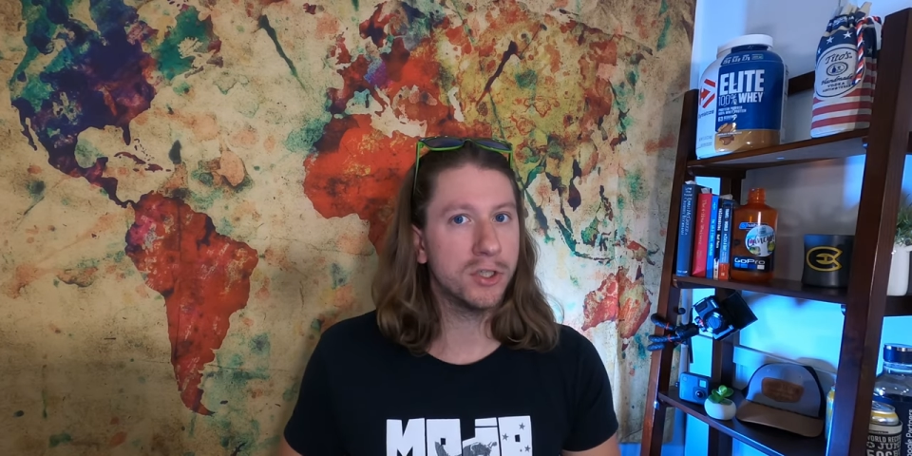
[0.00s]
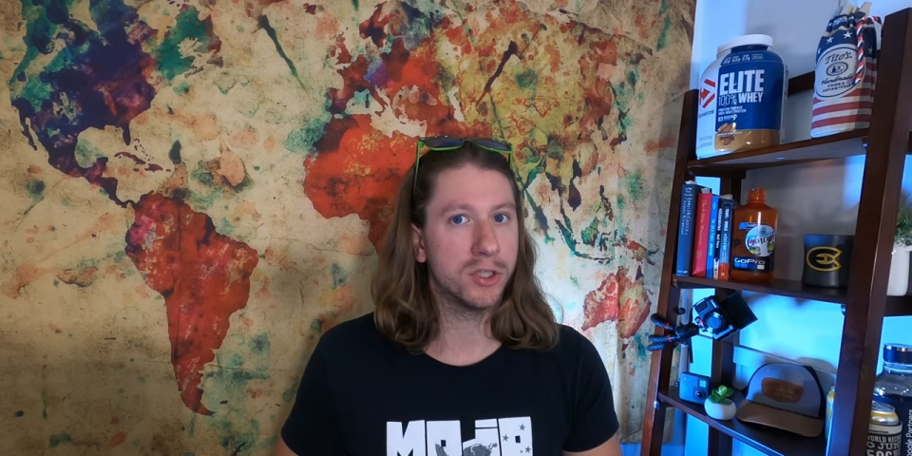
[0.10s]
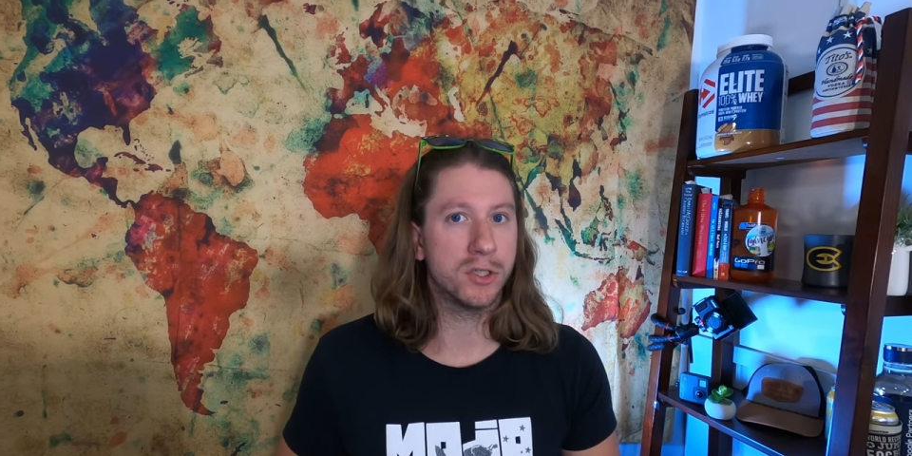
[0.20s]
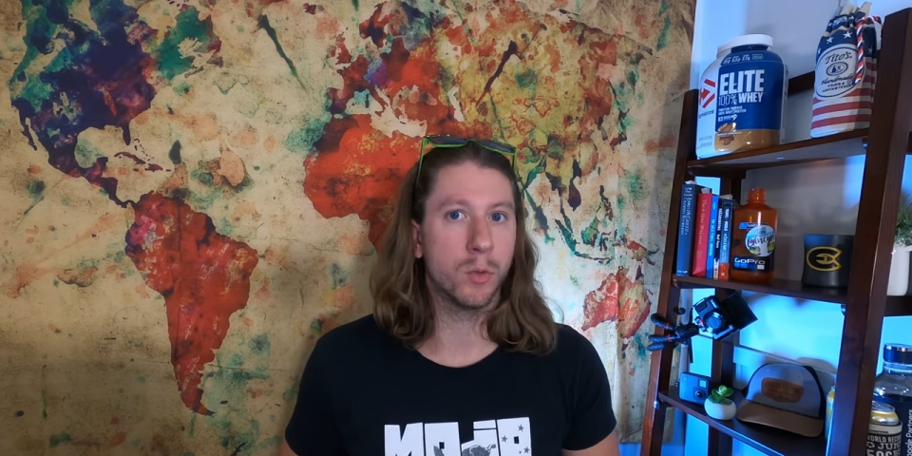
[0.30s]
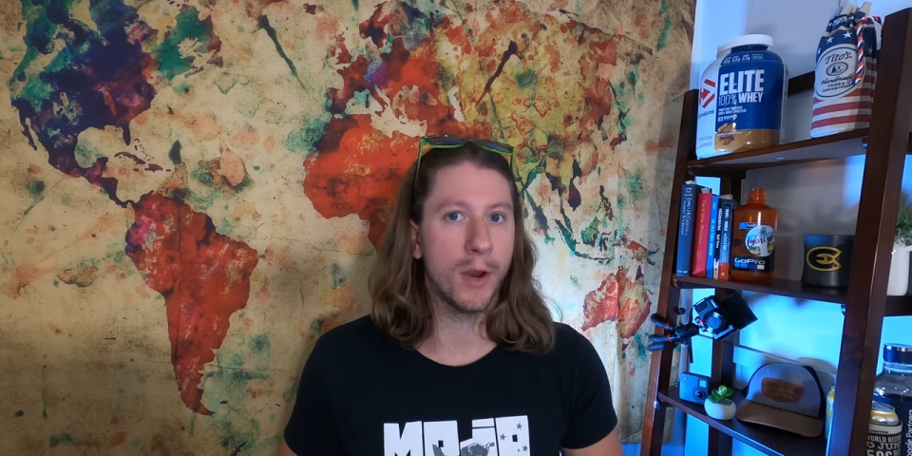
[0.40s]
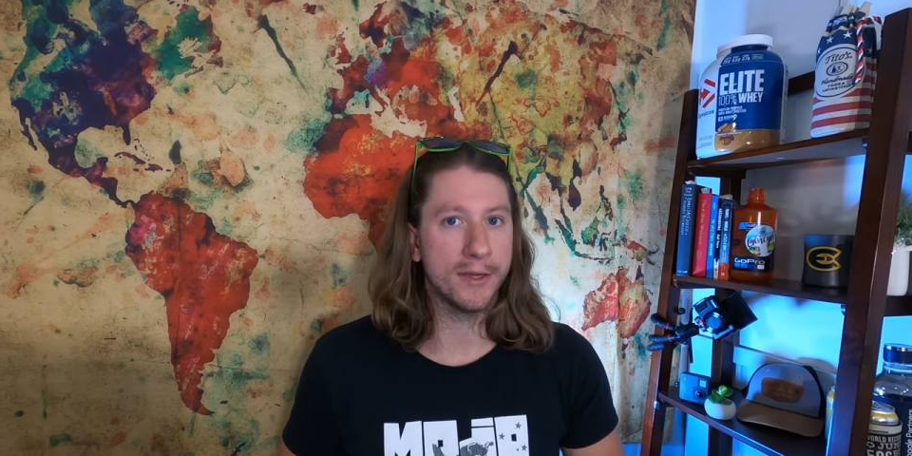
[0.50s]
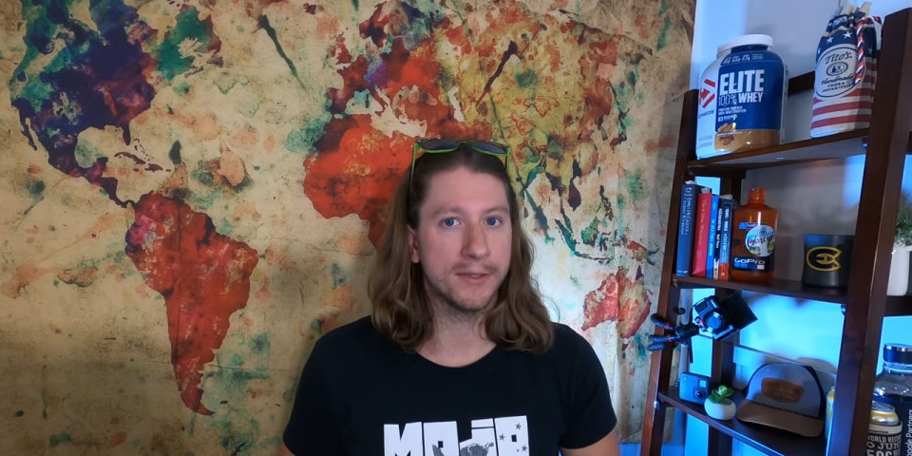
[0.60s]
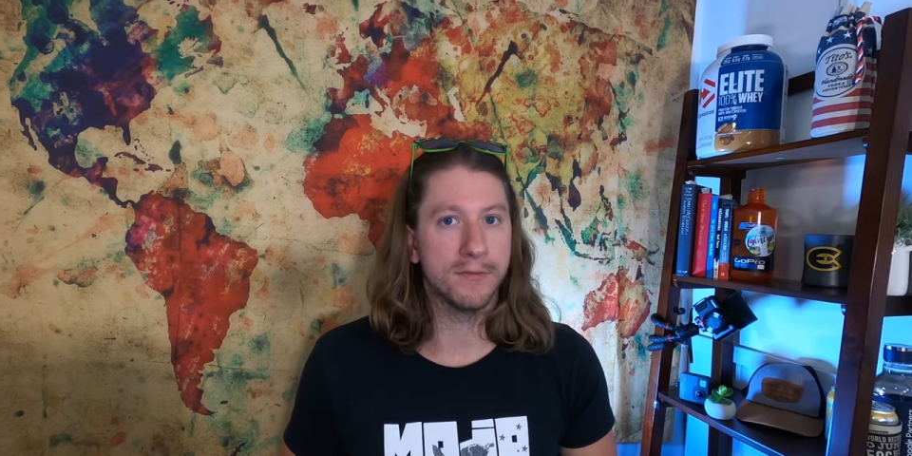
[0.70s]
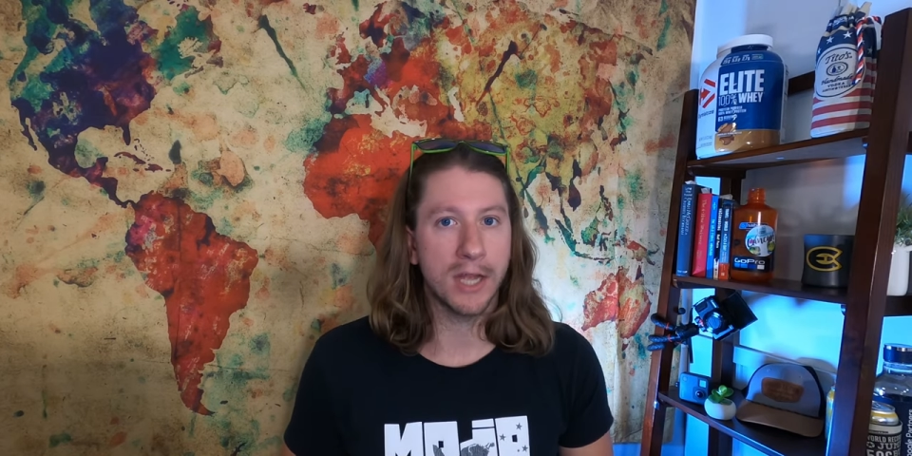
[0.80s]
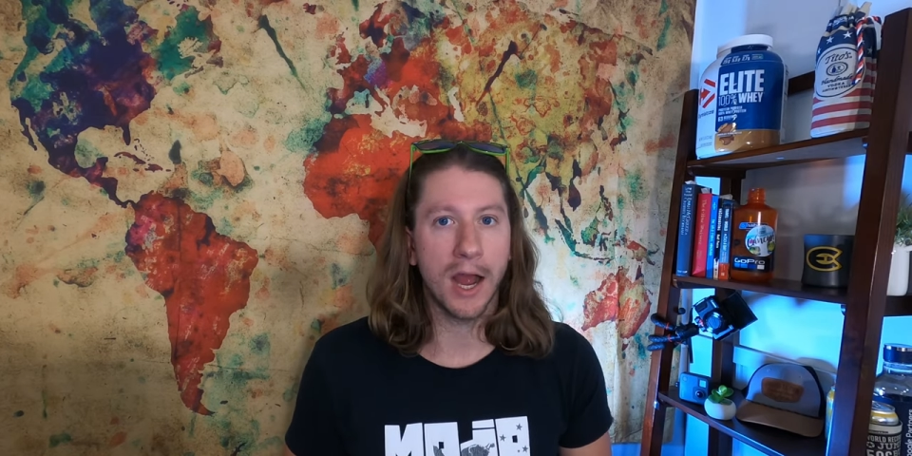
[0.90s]
just a
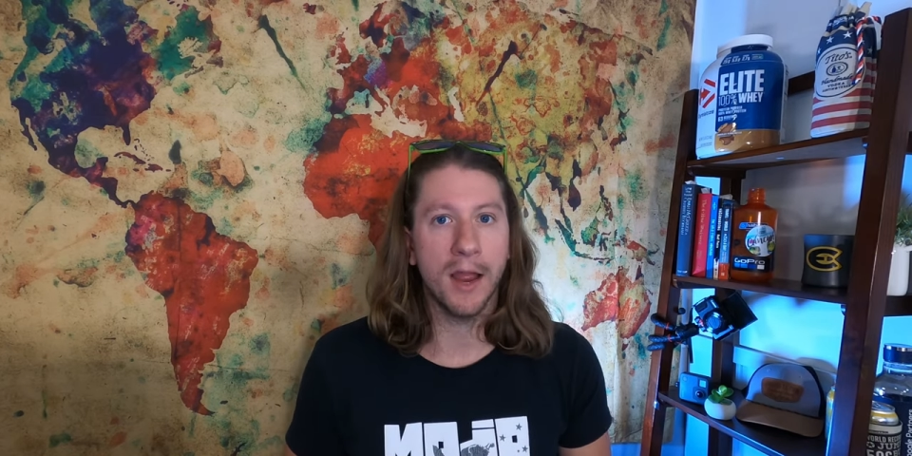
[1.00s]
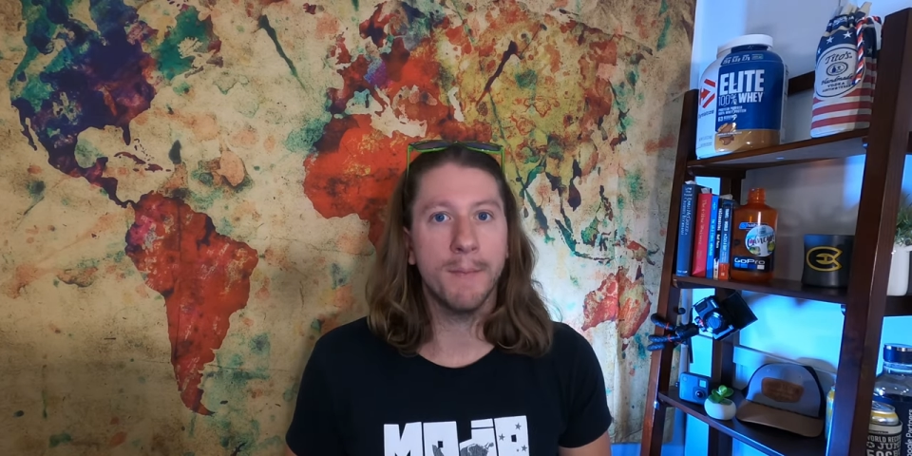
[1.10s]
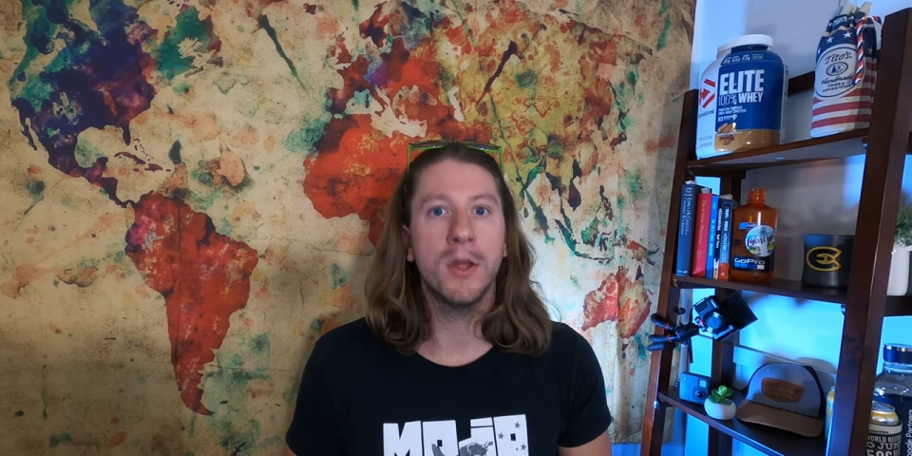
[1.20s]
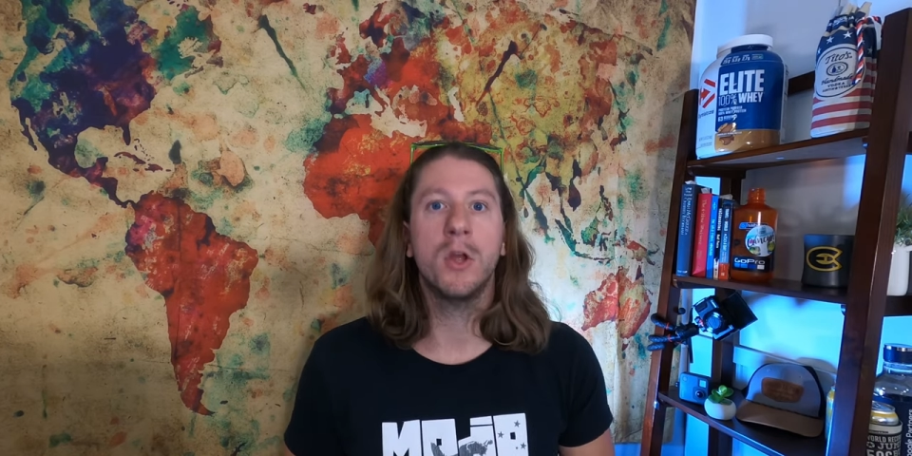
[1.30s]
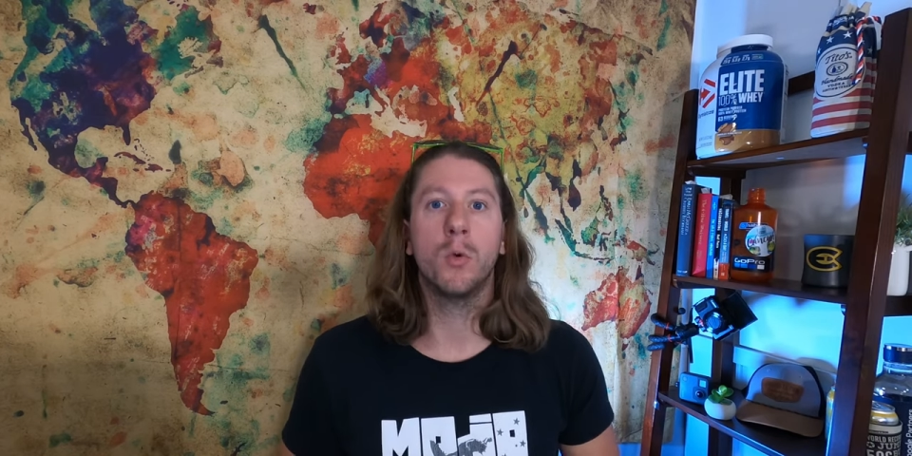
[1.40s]
waste of time.